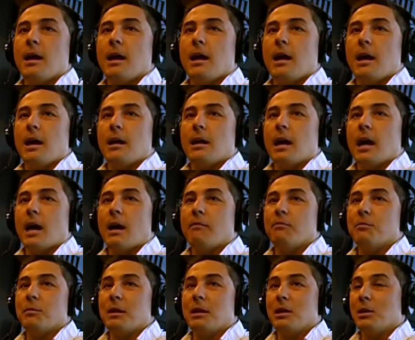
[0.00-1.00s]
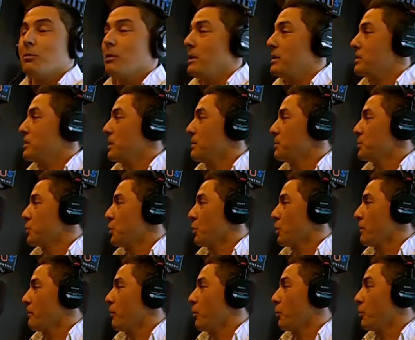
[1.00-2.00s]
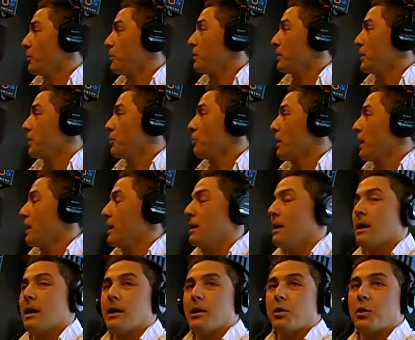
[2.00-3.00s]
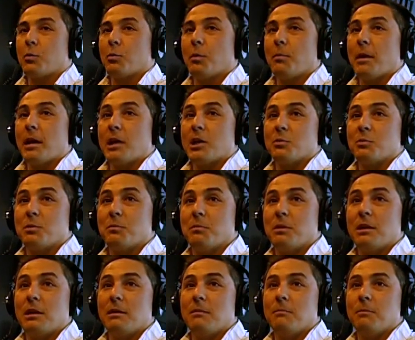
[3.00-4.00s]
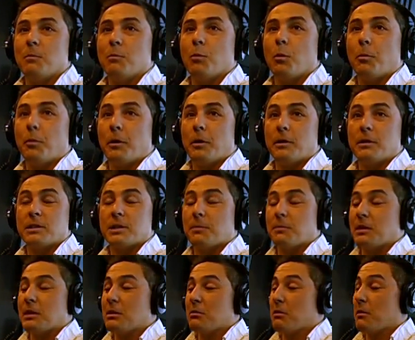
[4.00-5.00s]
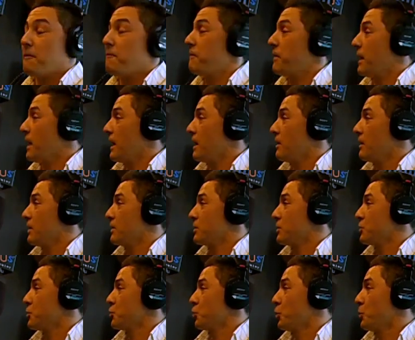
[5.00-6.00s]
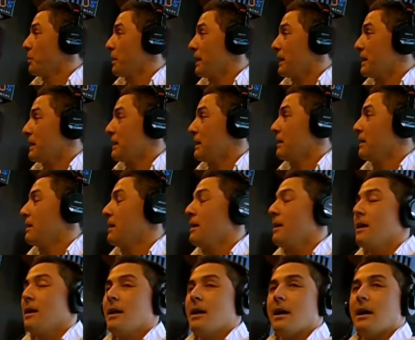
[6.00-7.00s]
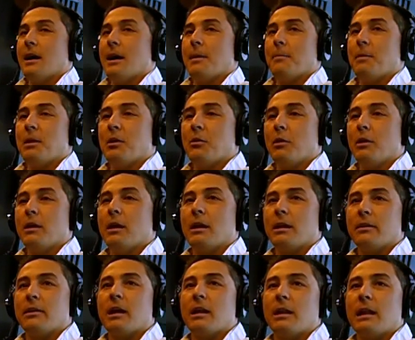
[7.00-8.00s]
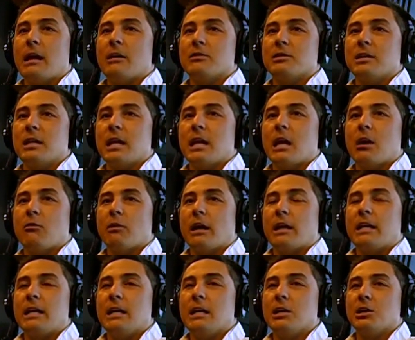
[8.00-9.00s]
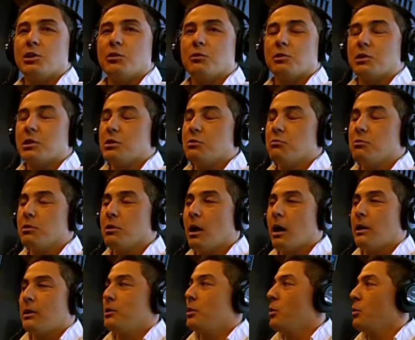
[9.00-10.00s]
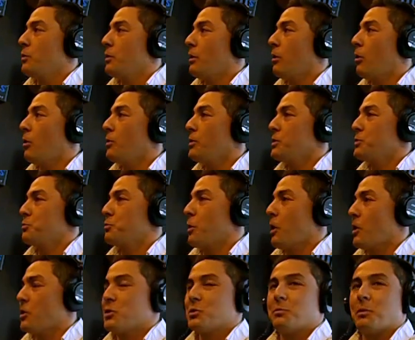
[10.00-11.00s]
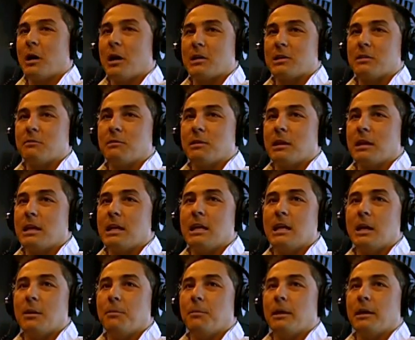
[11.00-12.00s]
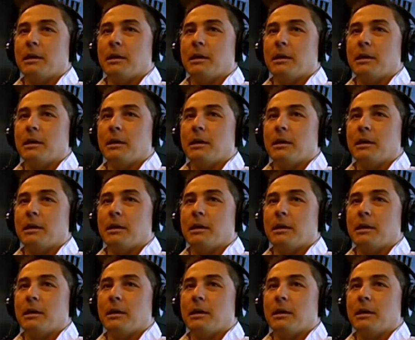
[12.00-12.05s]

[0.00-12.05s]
and have them integrate some sort of, or we'll integrate thermal management, meaning we'll put something in there, like a fan that's controlled by heat. And that allows you to take care of that heat issue. You got to know that all these Rogers boxes and everything, they heat up